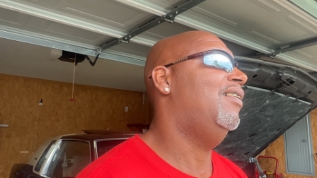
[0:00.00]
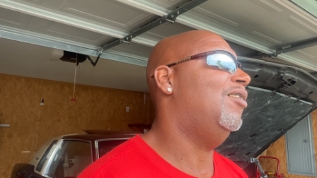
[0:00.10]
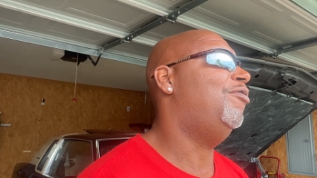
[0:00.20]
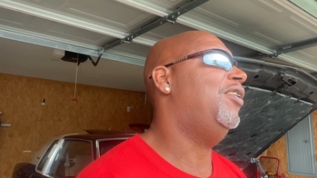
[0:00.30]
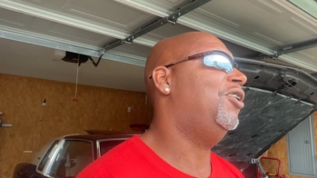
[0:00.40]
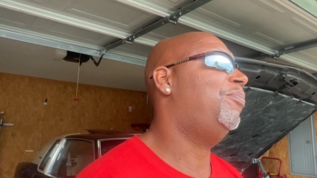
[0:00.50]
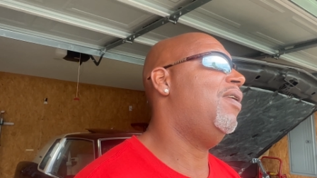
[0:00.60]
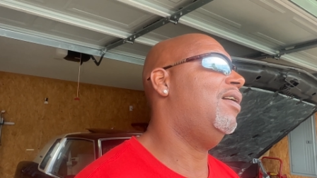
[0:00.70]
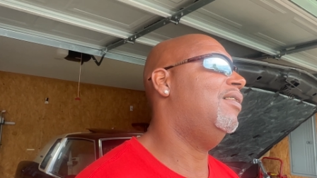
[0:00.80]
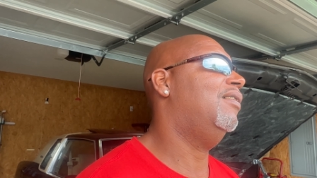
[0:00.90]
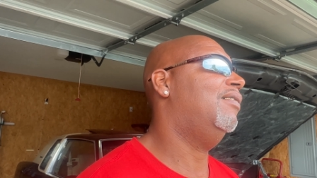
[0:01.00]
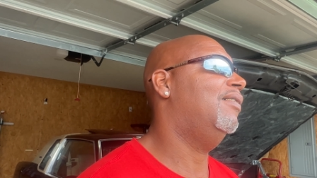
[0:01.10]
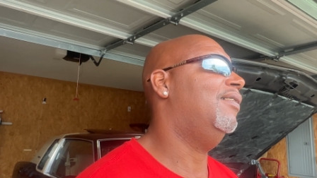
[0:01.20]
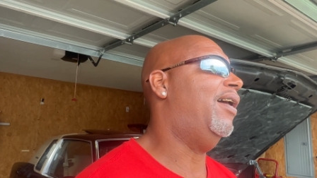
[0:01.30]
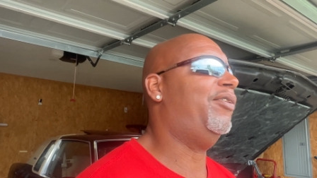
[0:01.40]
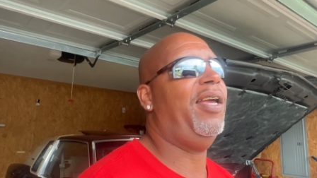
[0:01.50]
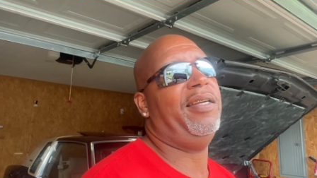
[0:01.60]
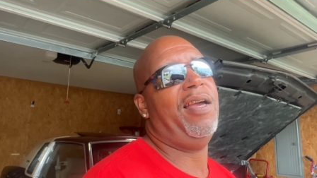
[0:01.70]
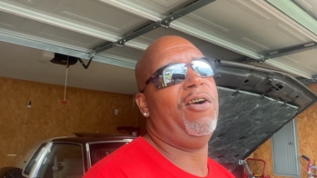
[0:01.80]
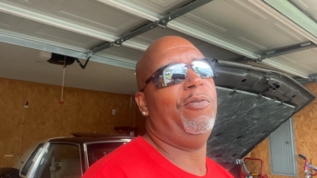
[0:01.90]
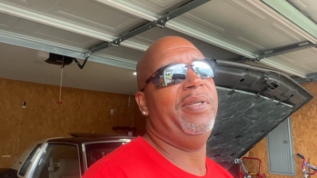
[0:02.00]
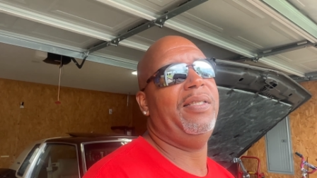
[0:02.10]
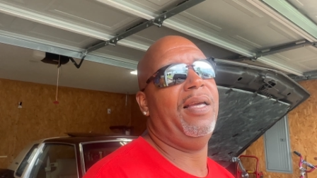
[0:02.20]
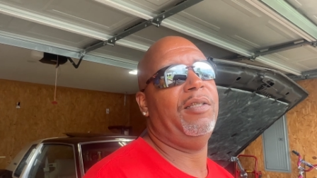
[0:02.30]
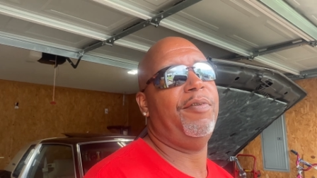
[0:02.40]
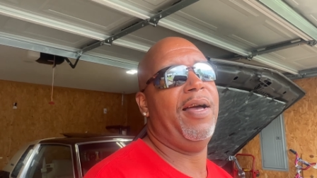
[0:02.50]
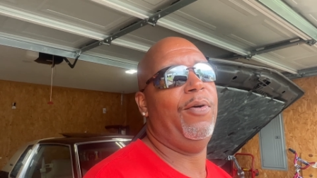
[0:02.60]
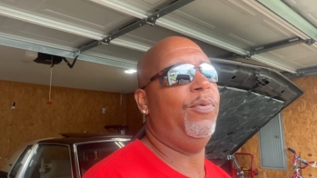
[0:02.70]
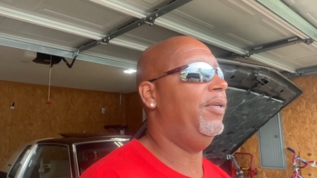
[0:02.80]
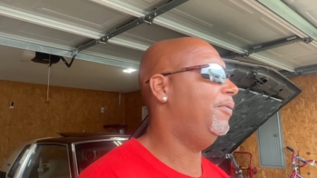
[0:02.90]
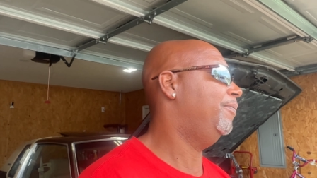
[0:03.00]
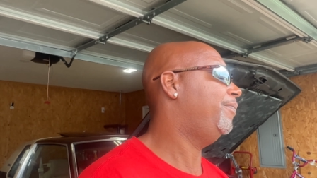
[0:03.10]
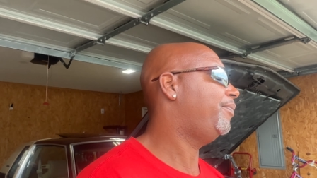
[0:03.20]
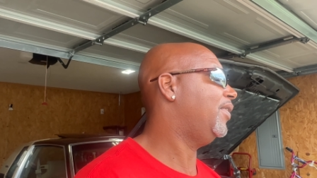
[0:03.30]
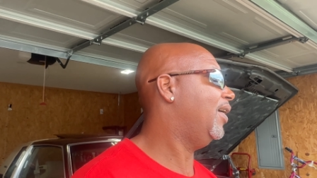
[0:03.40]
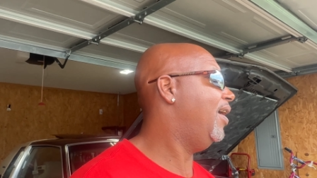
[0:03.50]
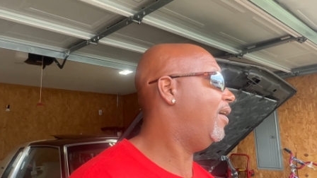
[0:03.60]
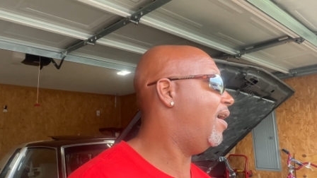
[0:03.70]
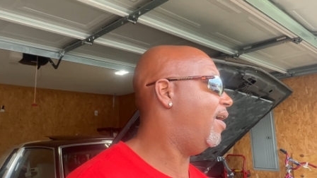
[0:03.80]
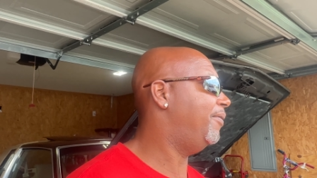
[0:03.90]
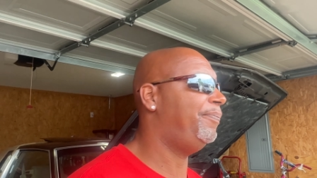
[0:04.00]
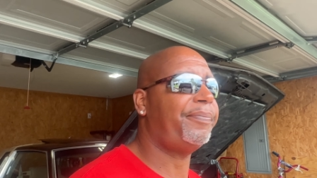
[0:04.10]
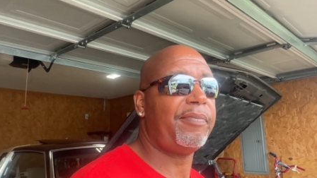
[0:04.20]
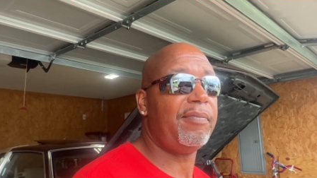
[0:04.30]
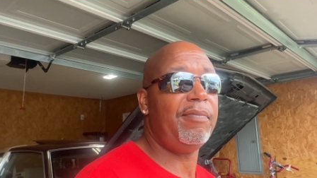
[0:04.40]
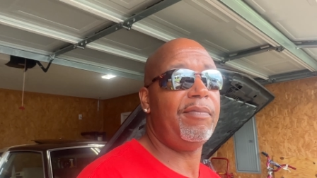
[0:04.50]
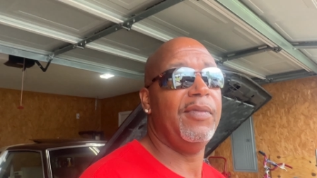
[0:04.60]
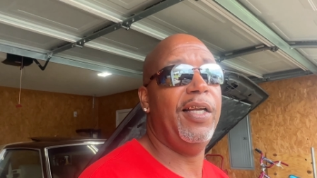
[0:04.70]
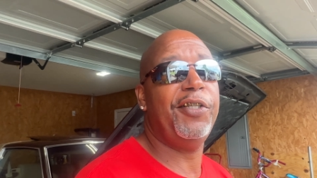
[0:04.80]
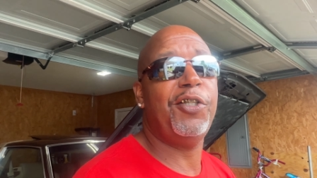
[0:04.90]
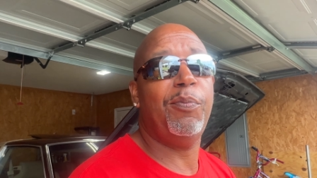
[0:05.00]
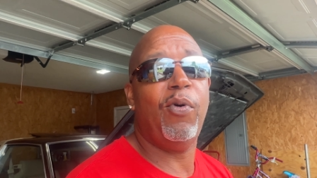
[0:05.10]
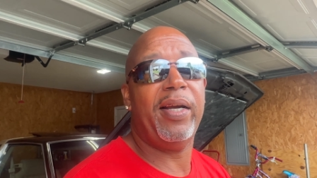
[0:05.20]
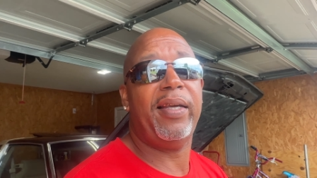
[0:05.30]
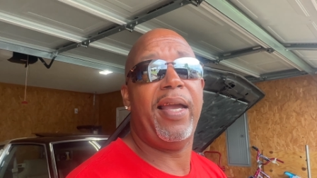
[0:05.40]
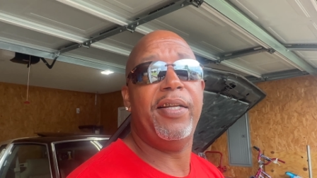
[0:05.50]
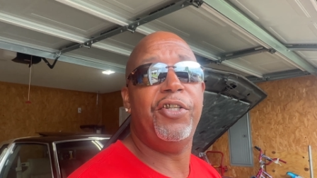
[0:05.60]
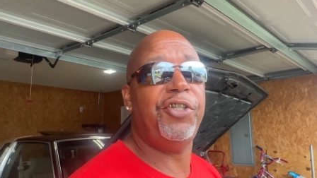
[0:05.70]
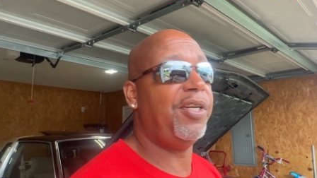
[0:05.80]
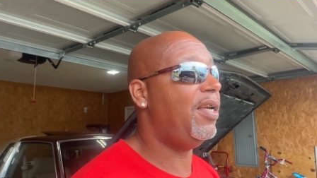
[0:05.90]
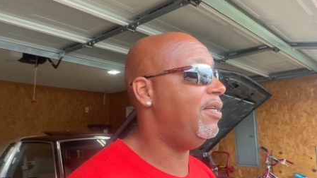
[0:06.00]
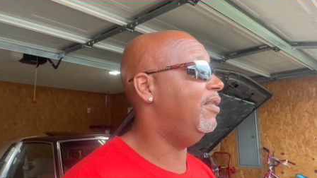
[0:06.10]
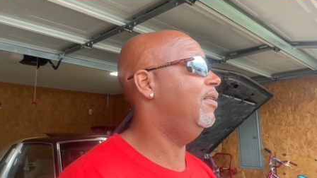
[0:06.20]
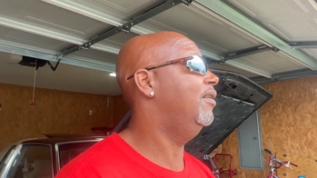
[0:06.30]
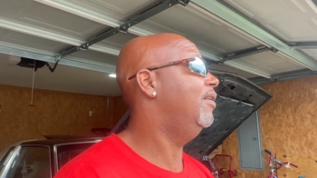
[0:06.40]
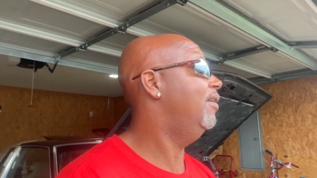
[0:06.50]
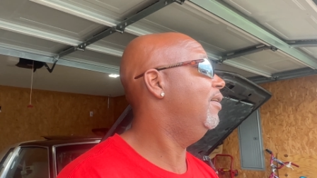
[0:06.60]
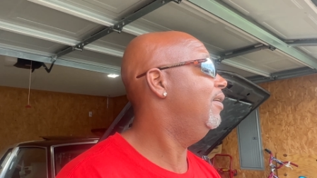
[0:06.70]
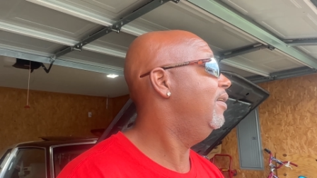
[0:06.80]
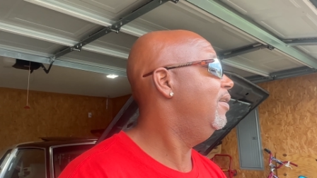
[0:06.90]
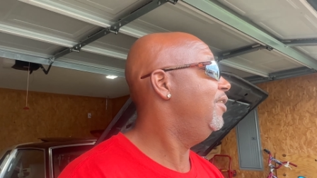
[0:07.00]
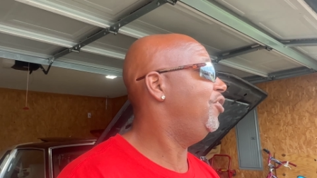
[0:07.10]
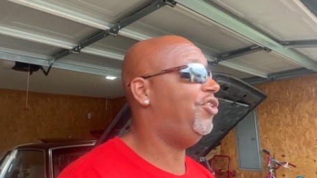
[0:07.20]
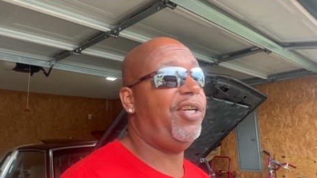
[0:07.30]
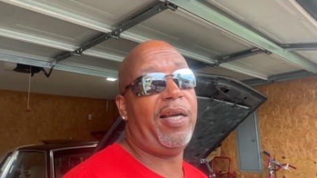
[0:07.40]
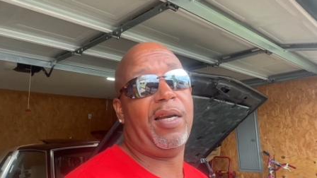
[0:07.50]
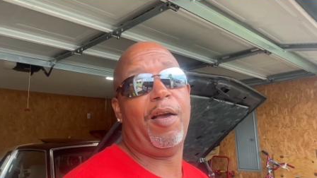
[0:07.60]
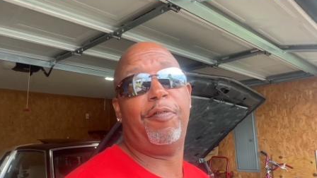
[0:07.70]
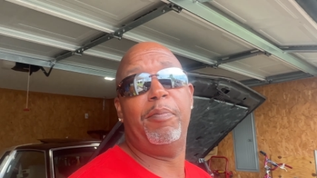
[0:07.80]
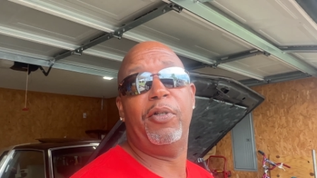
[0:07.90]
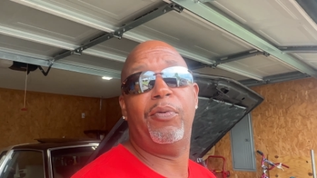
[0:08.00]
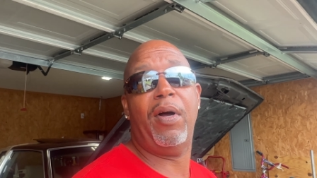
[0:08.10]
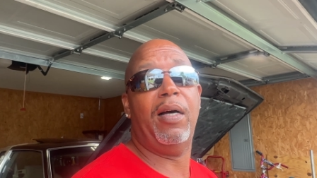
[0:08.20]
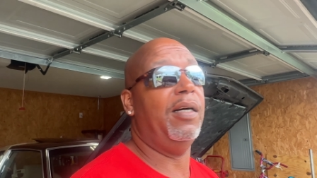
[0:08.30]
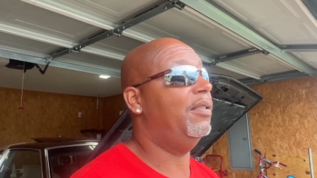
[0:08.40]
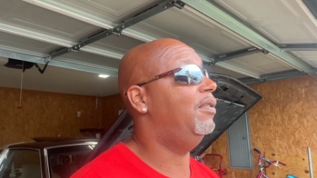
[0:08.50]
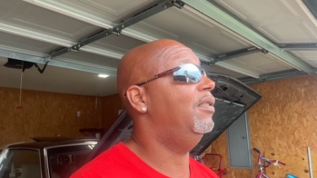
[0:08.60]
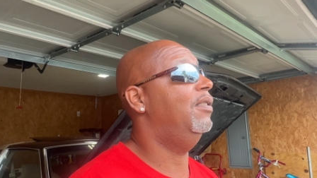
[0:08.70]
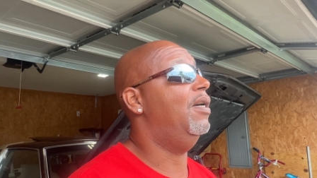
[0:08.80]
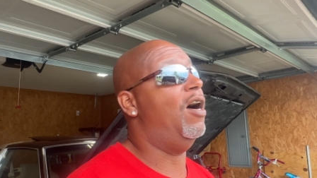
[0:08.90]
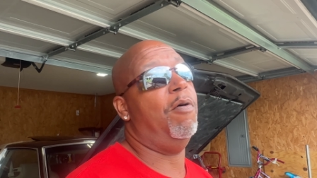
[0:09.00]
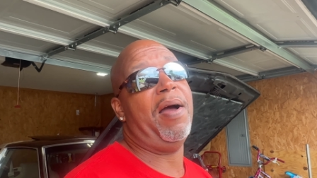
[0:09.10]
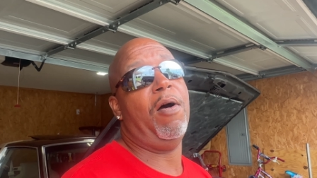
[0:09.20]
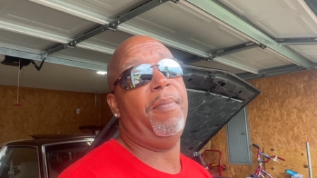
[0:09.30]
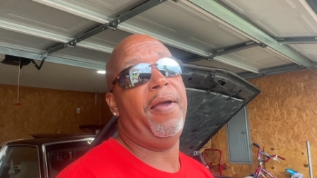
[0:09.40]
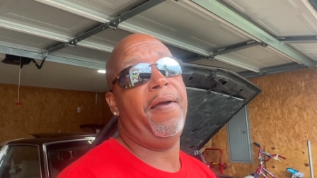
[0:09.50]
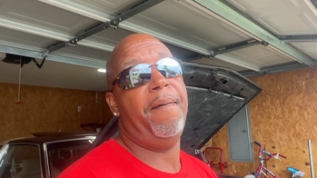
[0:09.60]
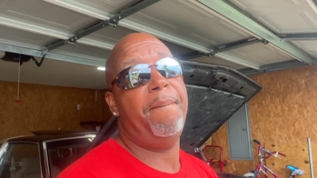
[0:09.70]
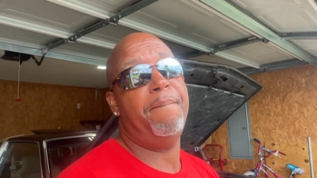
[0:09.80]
the finished product, I think y'all gonna be satisfied with it. Anyhow, it's your boy KG checking out from the garage. I'm out, man.